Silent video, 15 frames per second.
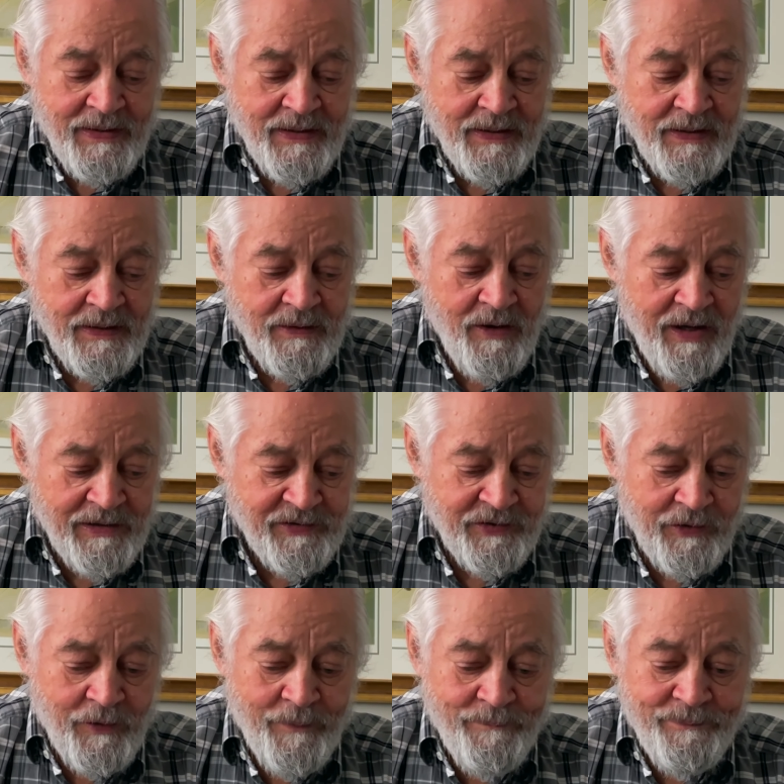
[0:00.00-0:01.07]

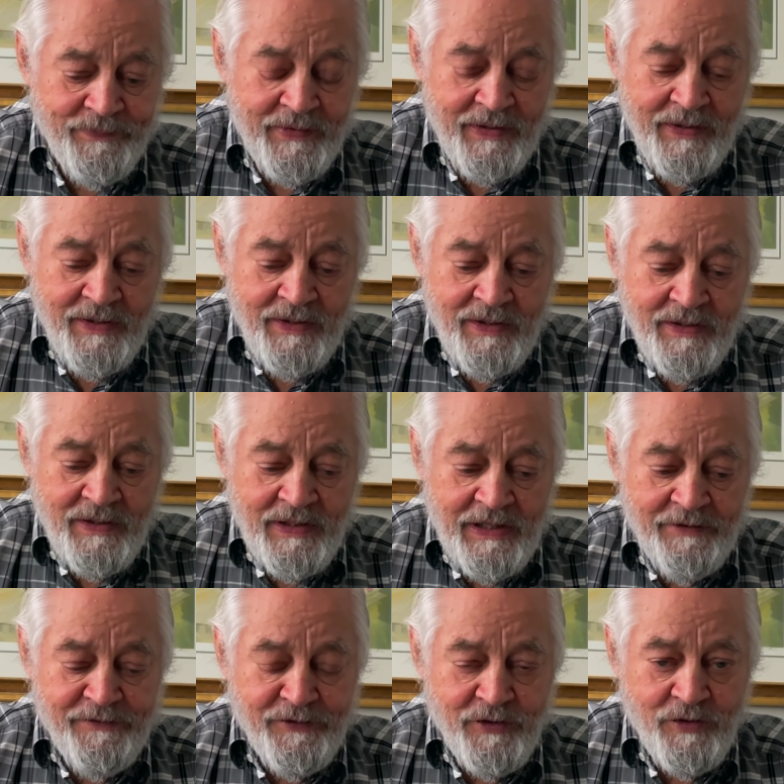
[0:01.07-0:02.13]
Also,
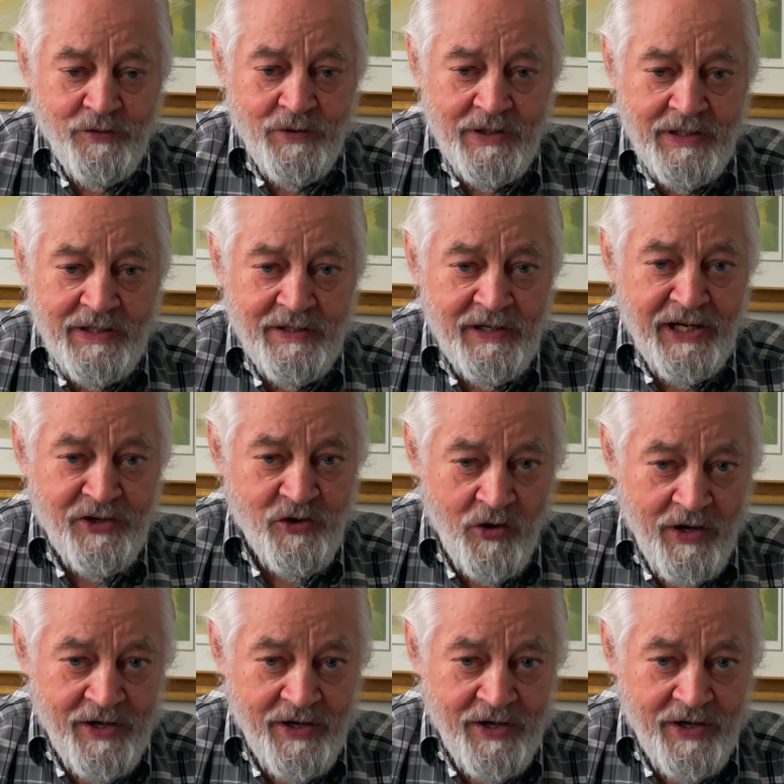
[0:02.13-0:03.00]
if you enjoy